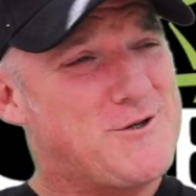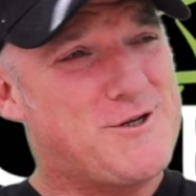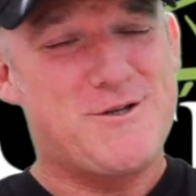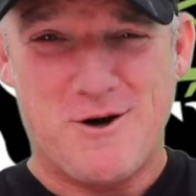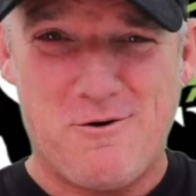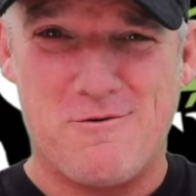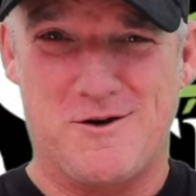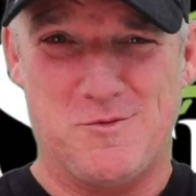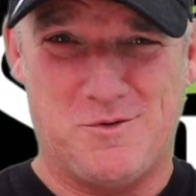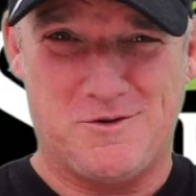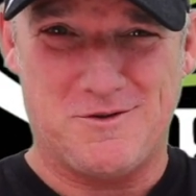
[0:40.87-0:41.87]
sure
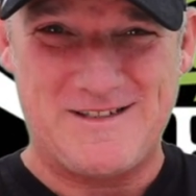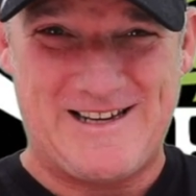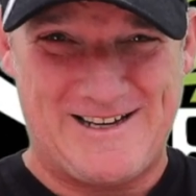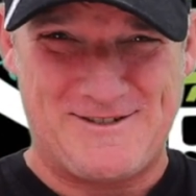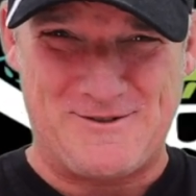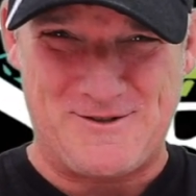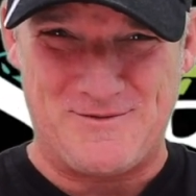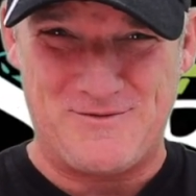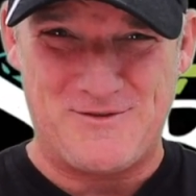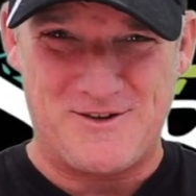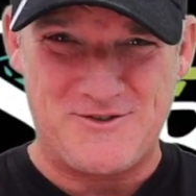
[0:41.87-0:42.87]
going to put those guys on some
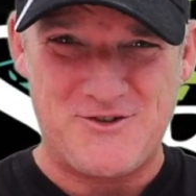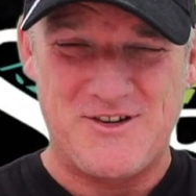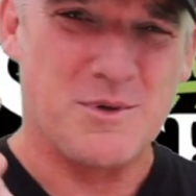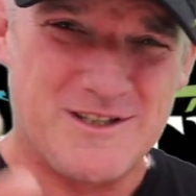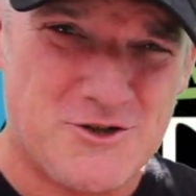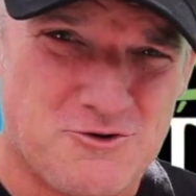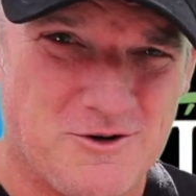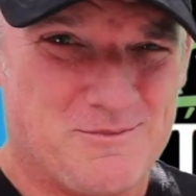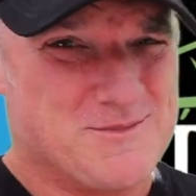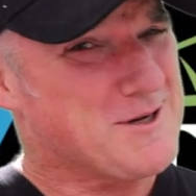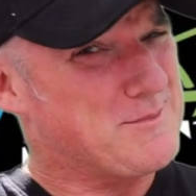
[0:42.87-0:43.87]
fish. But this
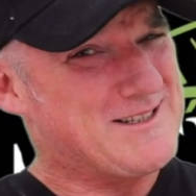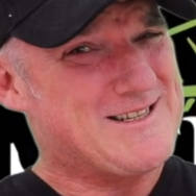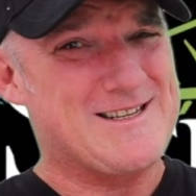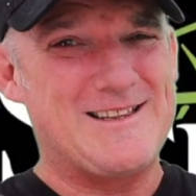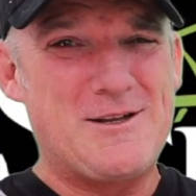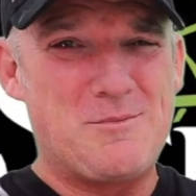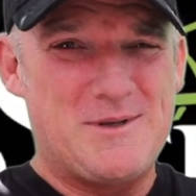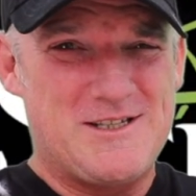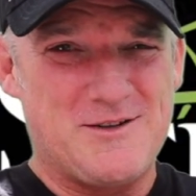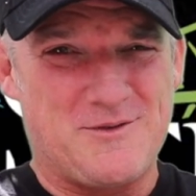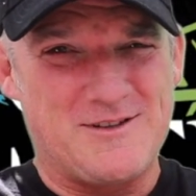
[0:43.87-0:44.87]
trip, it's going to be just a little
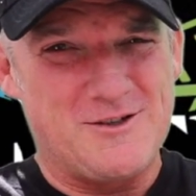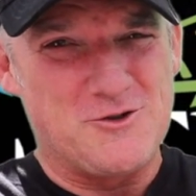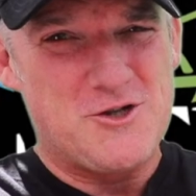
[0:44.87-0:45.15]
bit different. Little